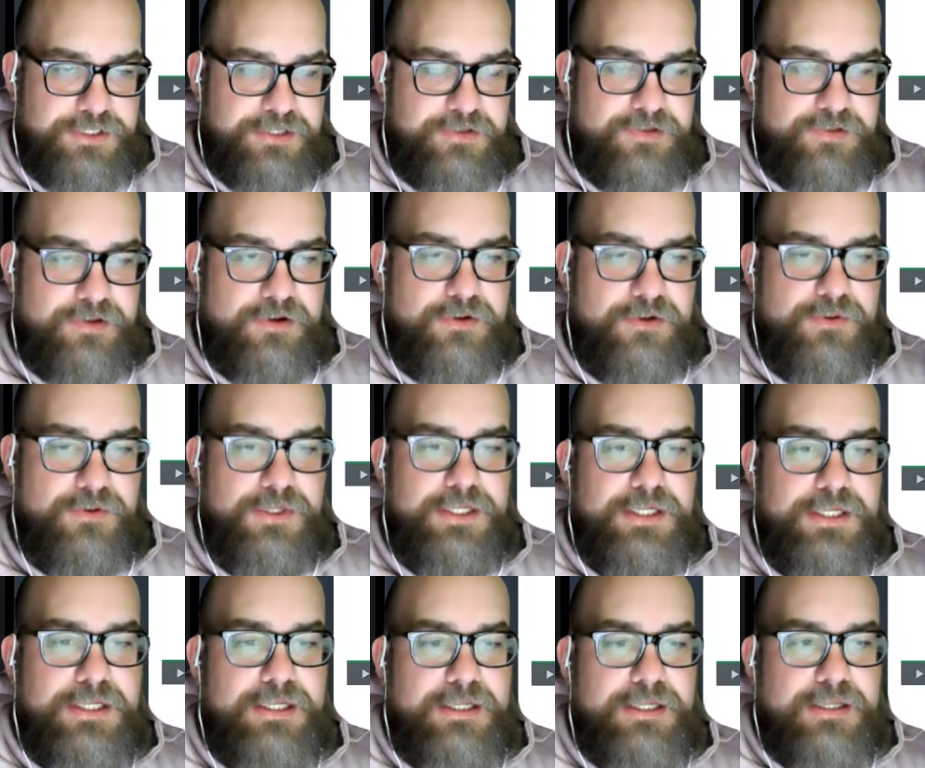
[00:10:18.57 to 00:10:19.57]
So
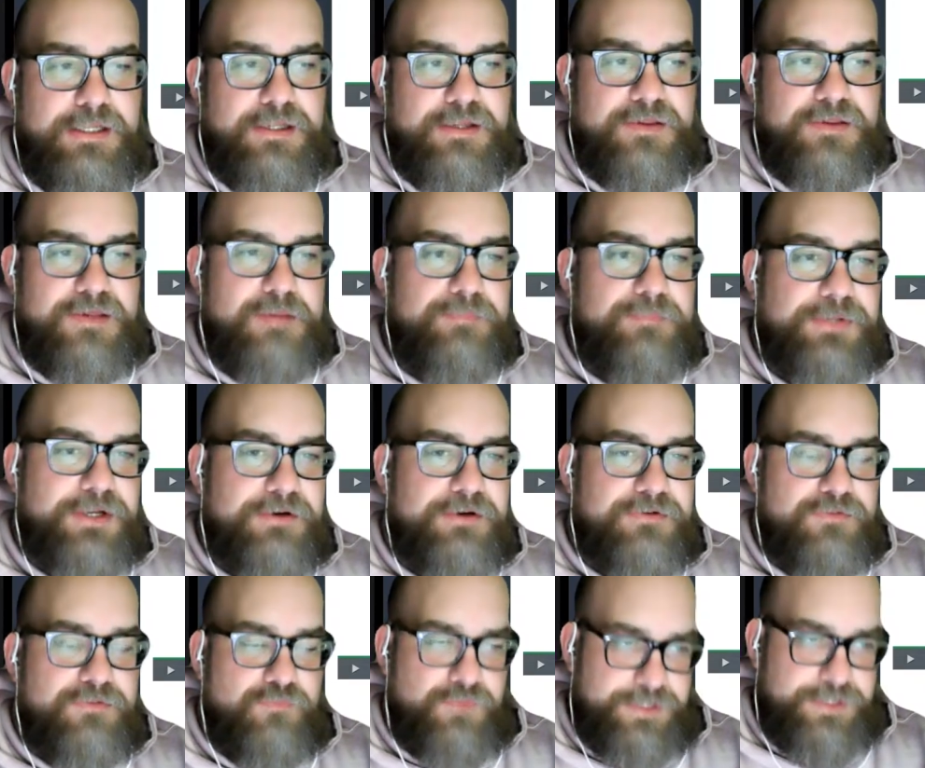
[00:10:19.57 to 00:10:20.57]
some
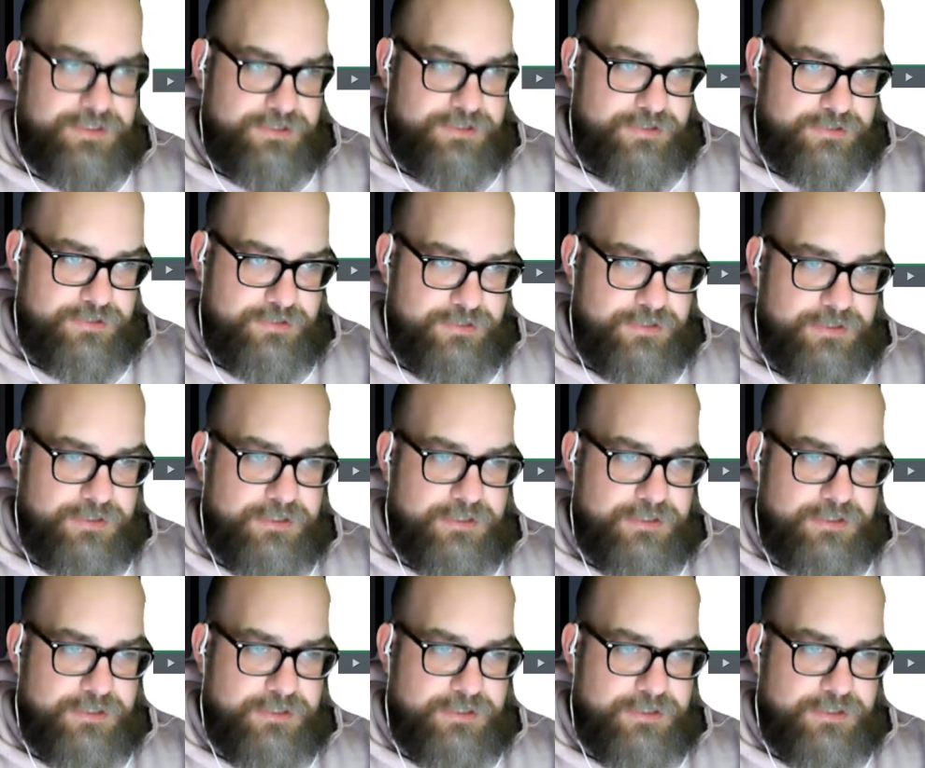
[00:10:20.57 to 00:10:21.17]
players will